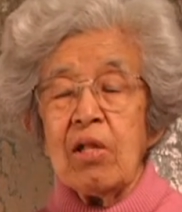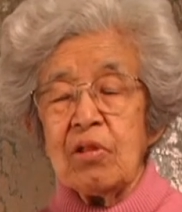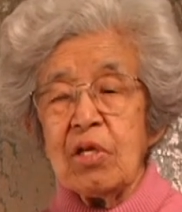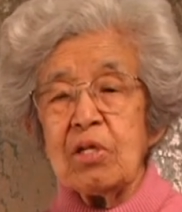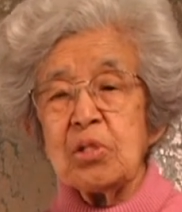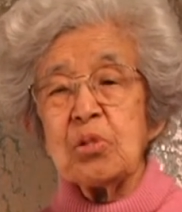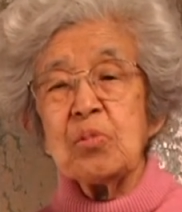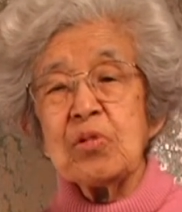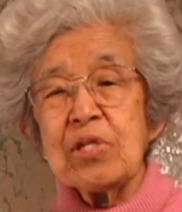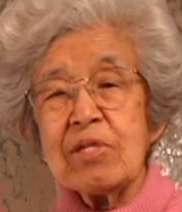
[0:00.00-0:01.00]

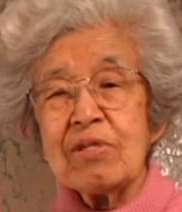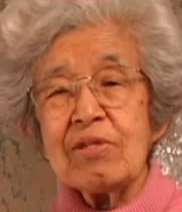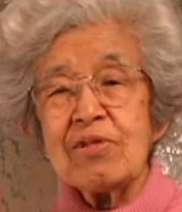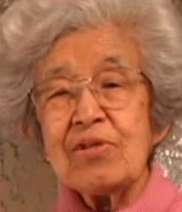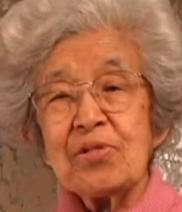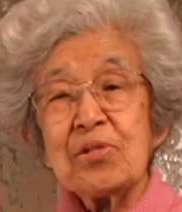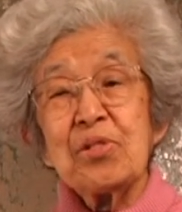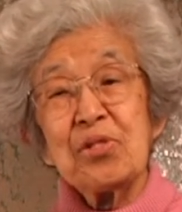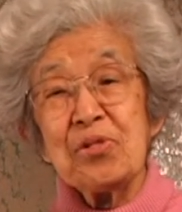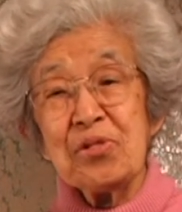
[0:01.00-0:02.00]
superintendent of nurses turned
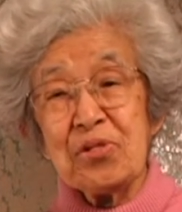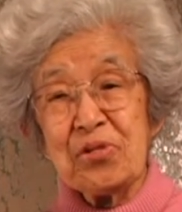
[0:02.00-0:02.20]
to